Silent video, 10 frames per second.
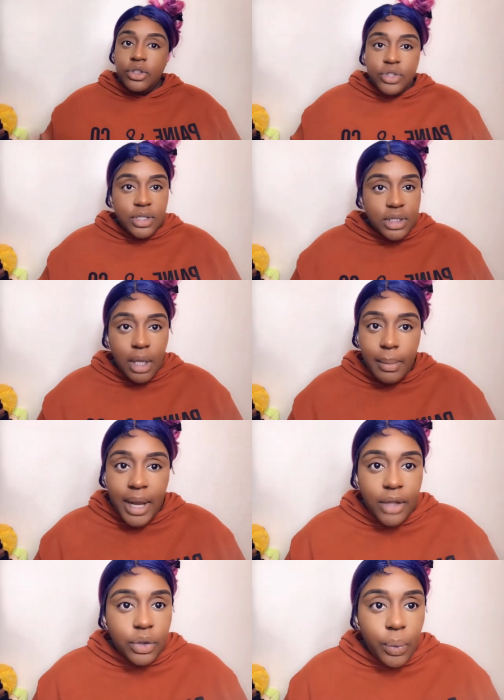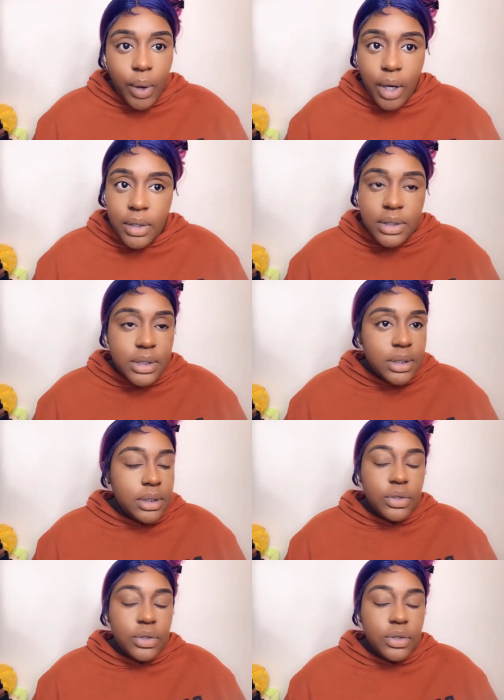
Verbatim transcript: just coming out the works.